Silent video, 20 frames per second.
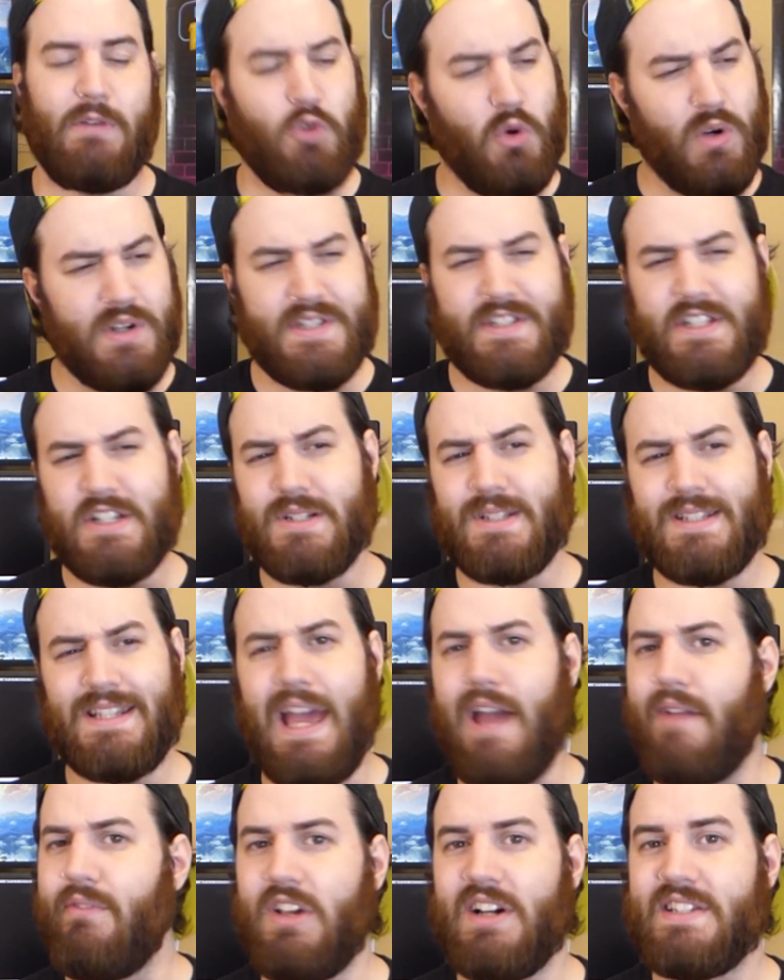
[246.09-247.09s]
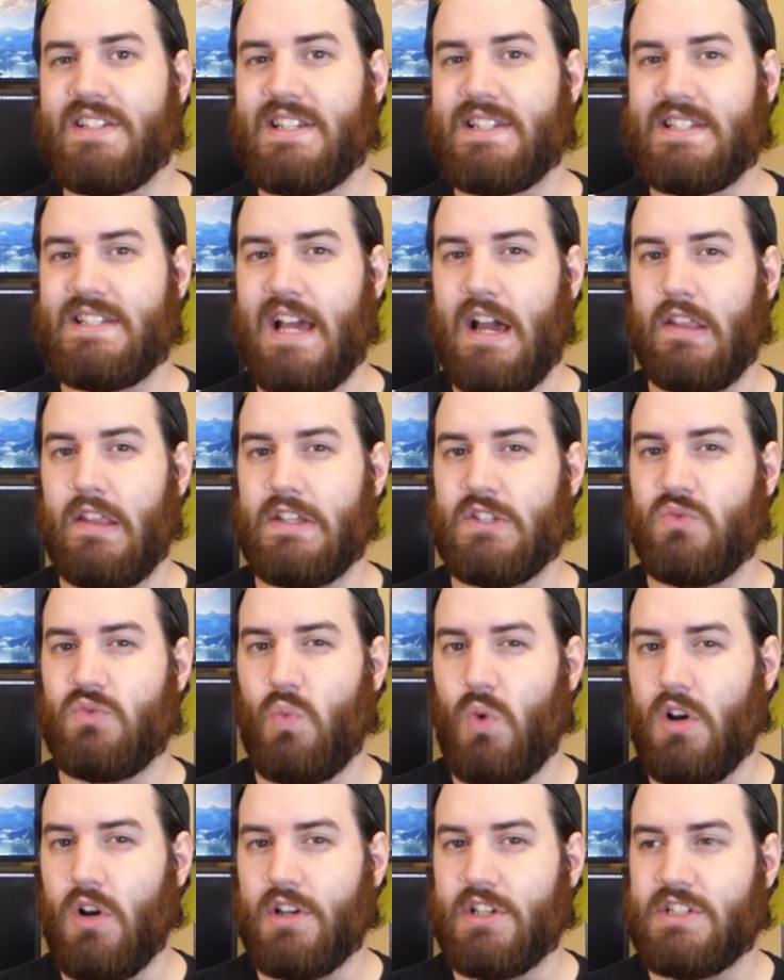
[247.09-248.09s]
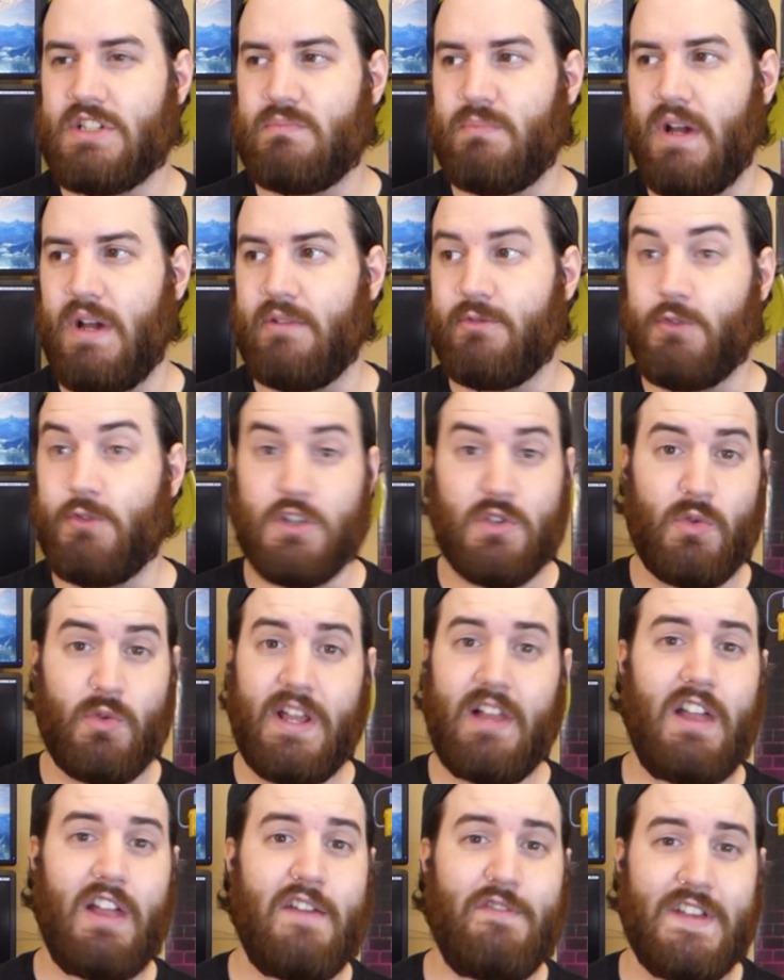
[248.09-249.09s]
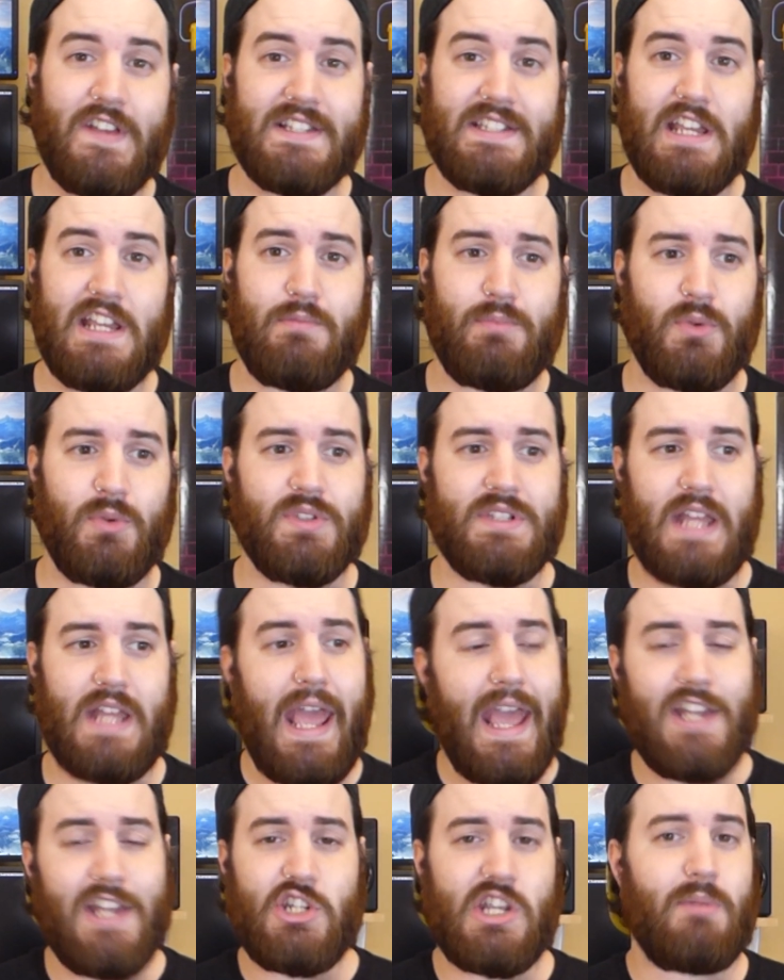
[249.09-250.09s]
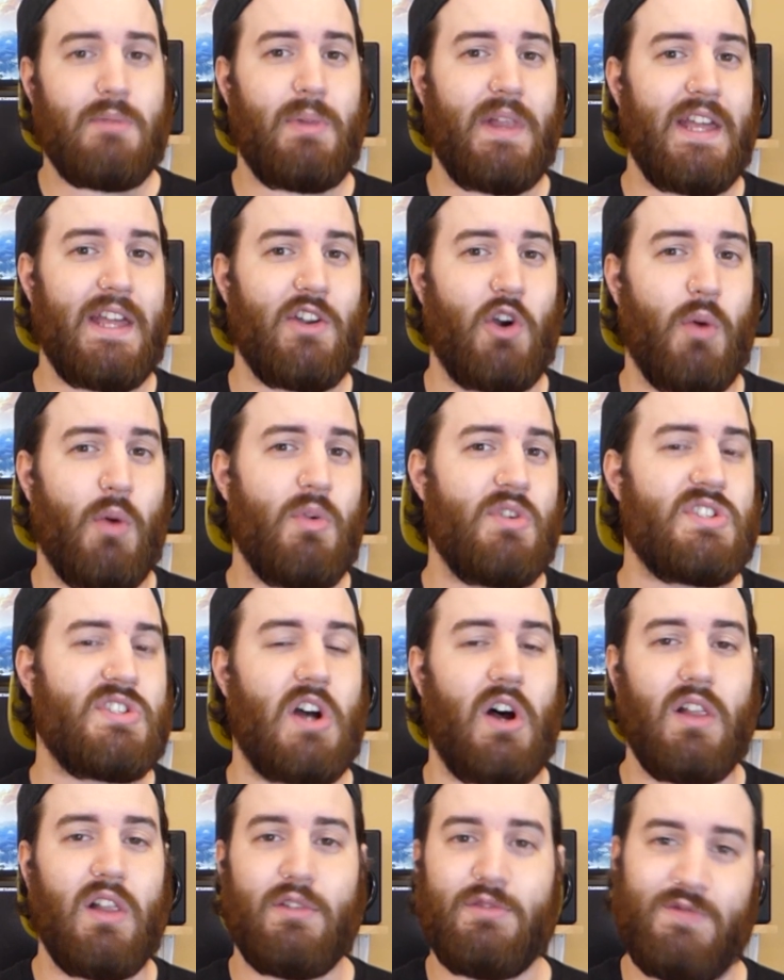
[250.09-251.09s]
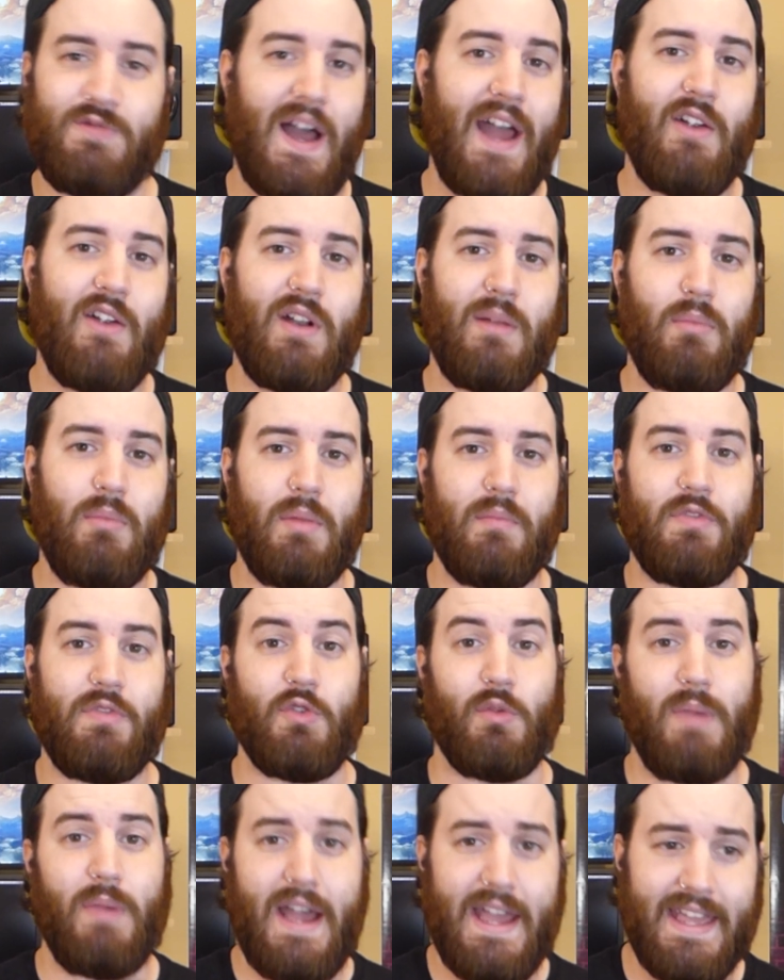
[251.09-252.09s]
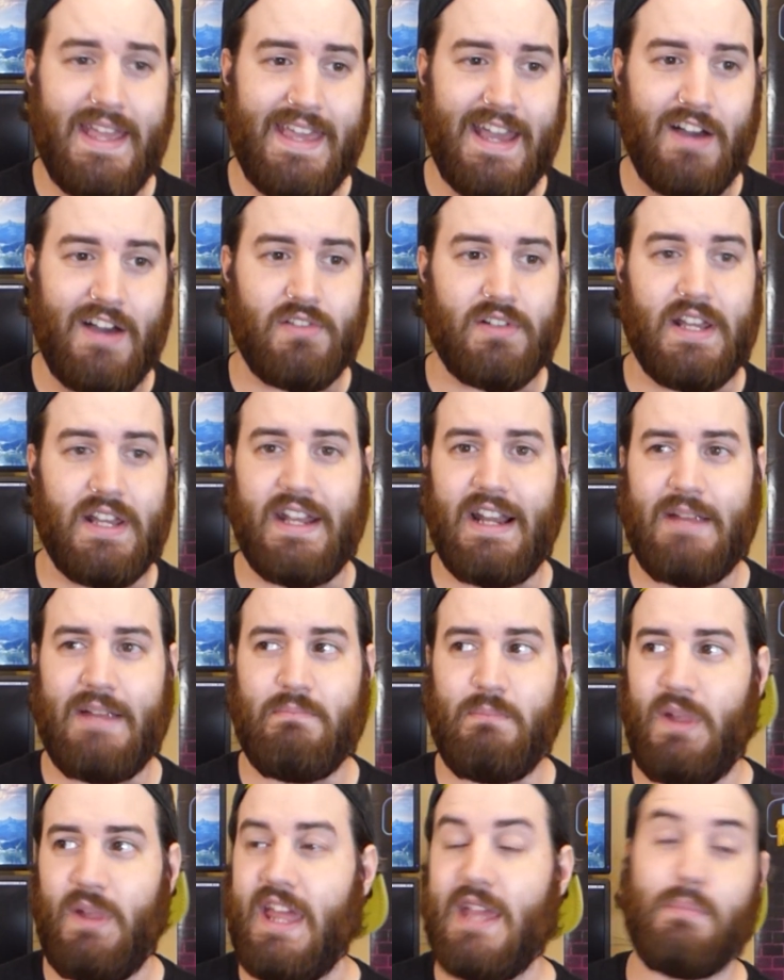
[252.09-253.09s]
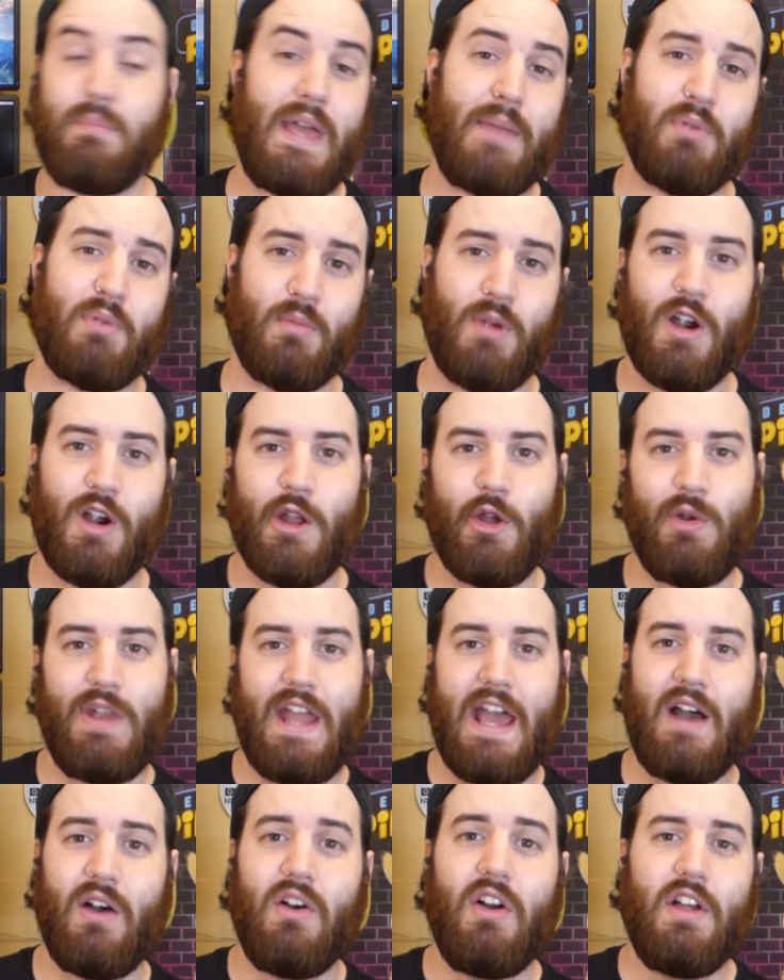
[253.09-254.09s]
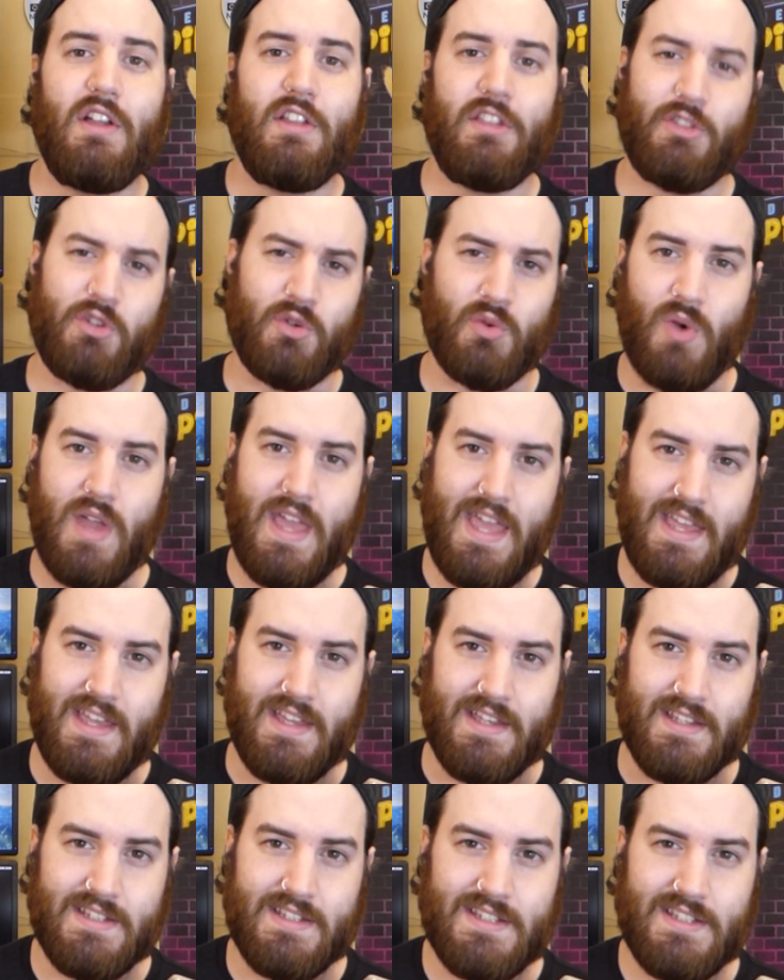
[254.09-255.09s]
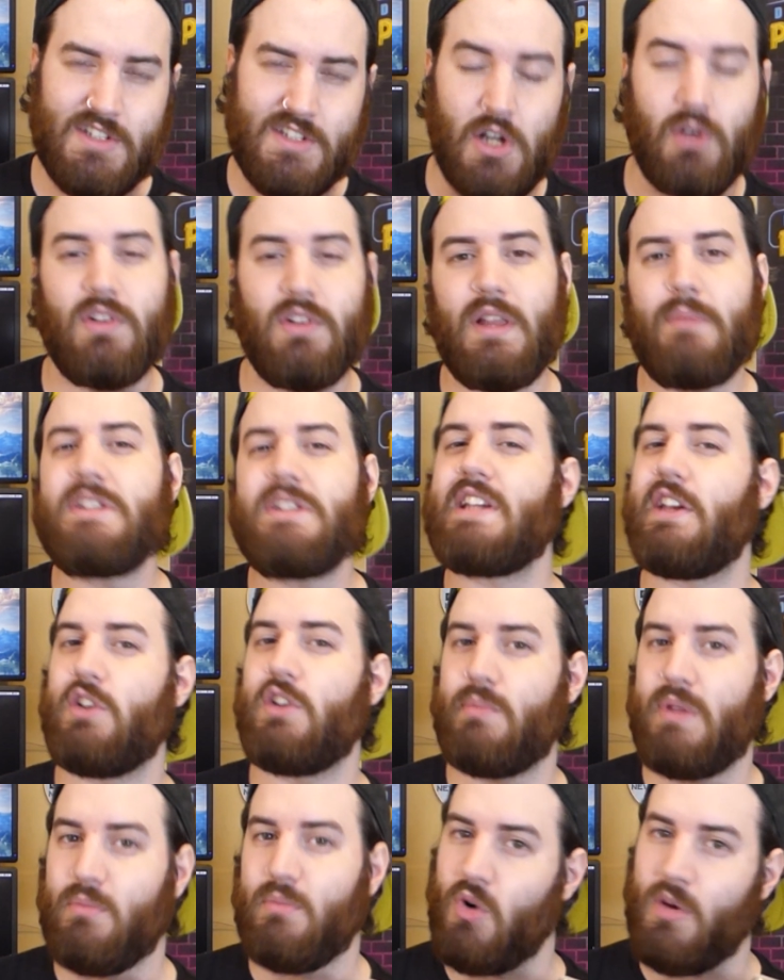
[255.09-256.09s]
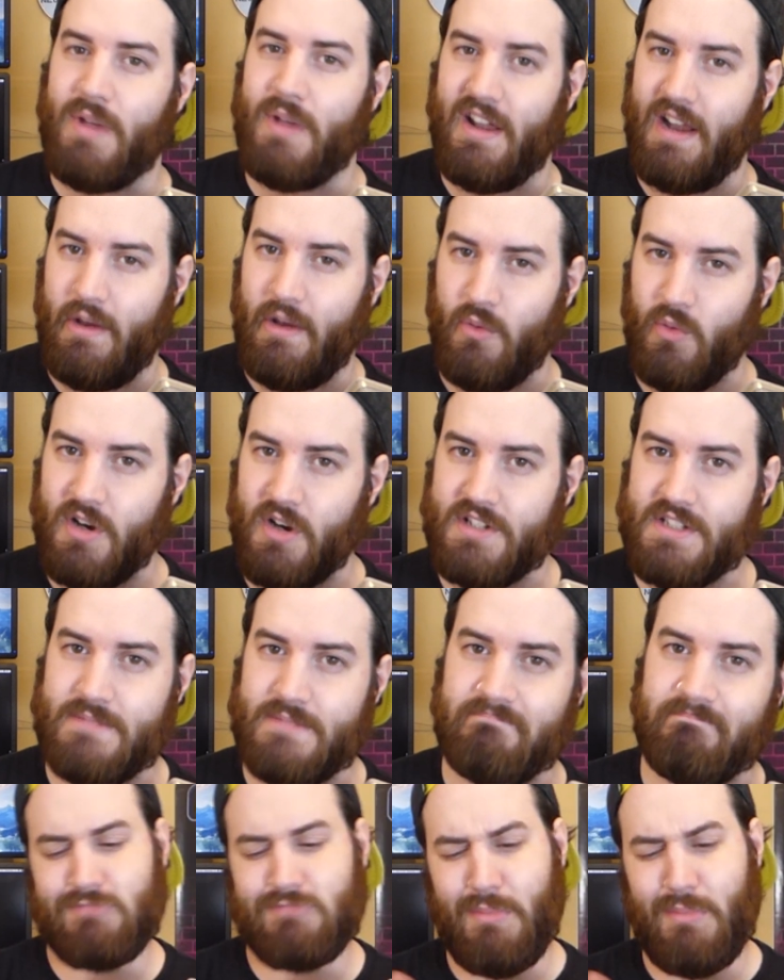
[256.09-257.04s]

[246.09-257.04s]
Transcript: Of course, there's caveats as to how this works, but for real life examples, AJ played almost all of Fire Emblem through my account, and I'm playing Paper Mario now through his. So let me tell you a bit more about how it works.